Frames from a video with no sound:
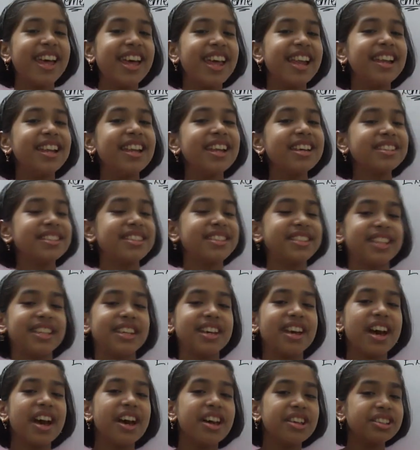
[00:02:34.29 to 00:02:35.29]
Let's see.
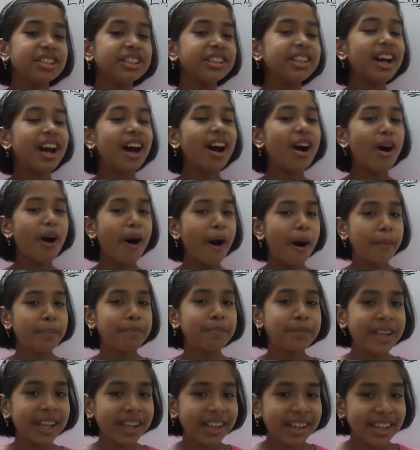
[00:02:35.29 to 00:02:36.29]
So, the
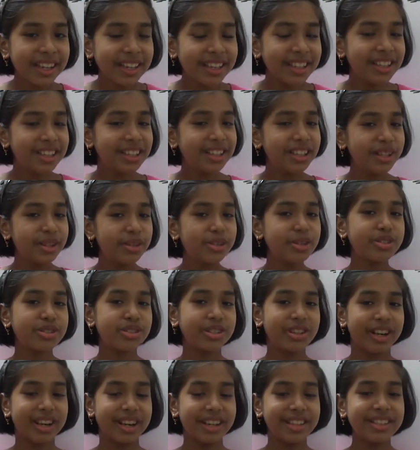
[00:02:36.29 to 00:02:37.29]
optical
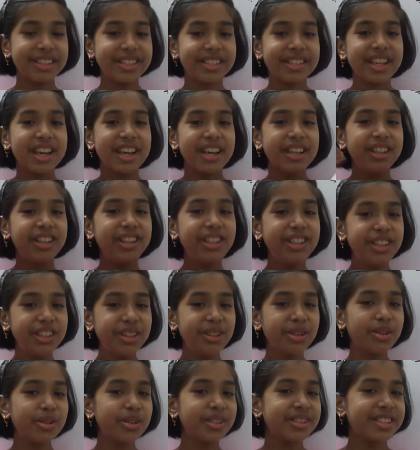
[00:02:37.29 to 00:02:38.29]
illusions
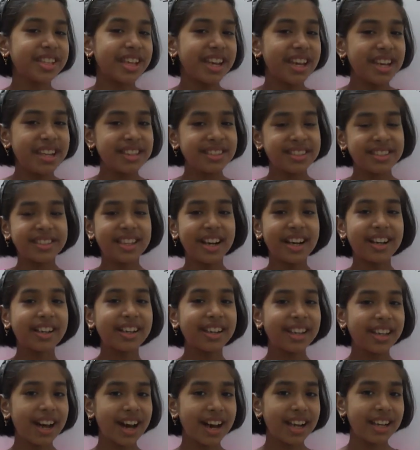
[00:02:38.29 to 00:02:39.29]
uses the
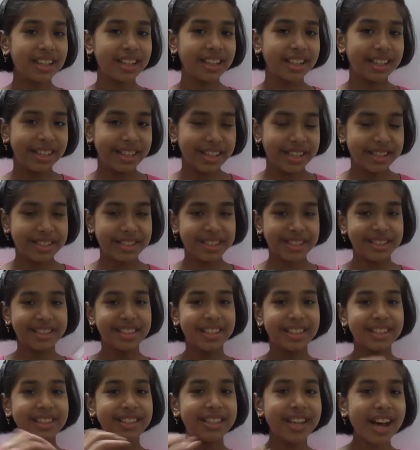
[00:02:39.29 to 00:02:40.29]
colors,
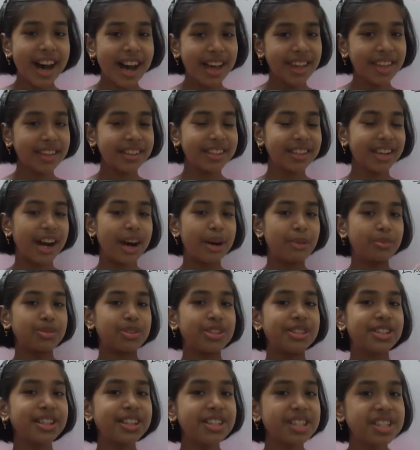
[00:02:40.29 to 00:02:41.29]
the diagrams,
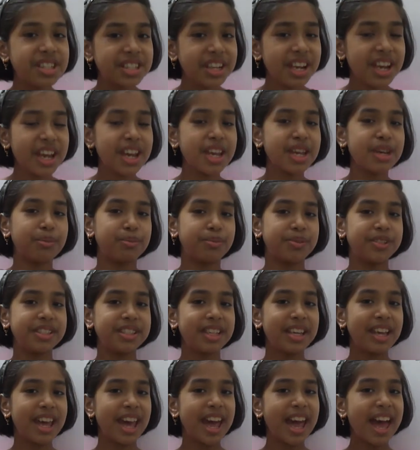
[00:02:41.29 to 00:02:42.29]
the shapes
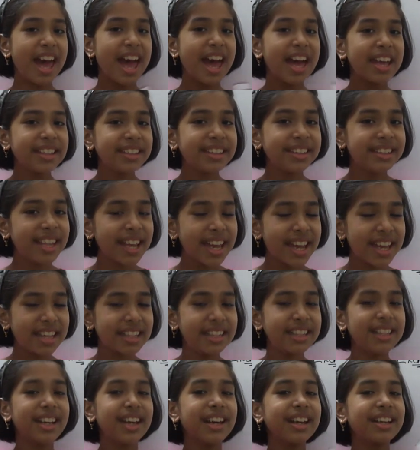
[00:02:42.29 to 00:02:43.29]
and then
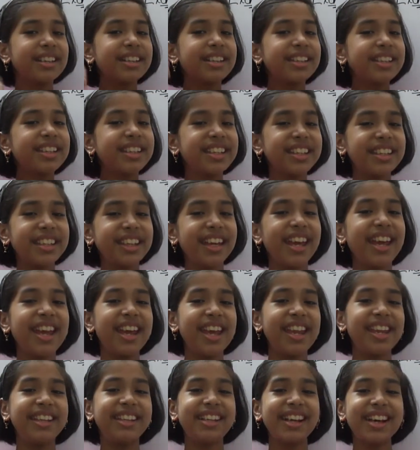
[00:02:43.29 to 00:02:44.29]

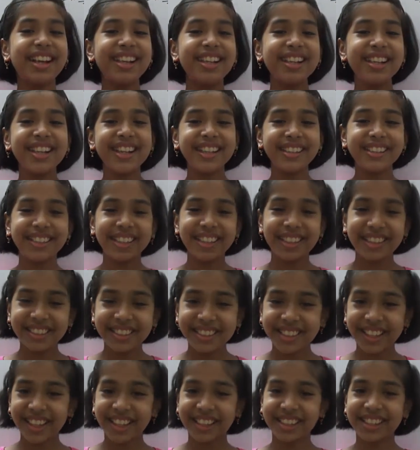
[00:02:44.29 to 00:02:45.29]
create a little
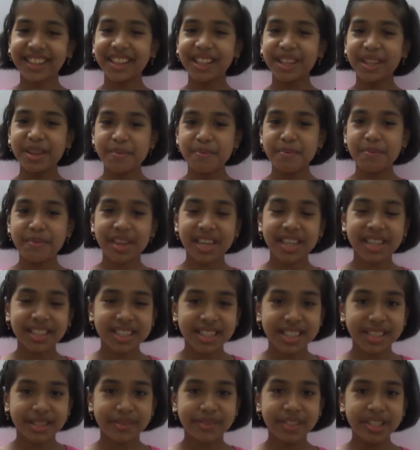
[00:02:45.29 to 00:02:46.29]
tricky
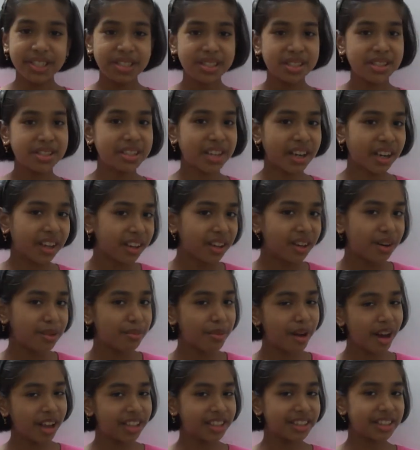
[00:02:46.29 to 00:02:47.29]
images which trick your
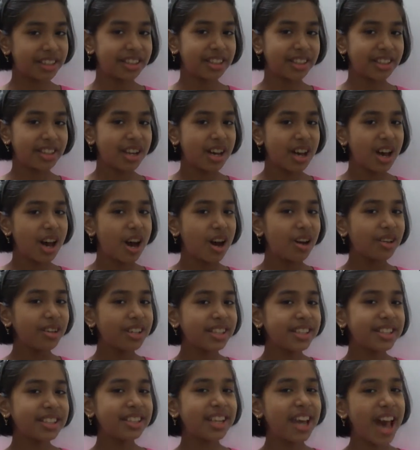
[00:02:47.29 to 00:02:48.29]
mind. How
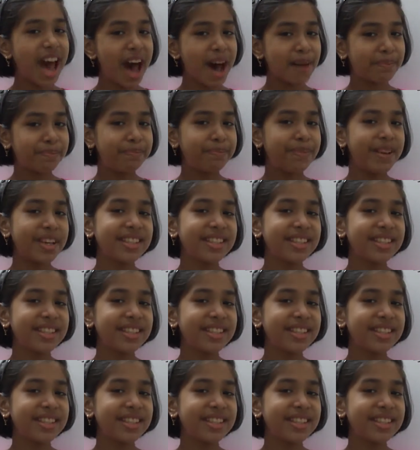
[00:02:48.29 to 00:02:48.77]
does it happen?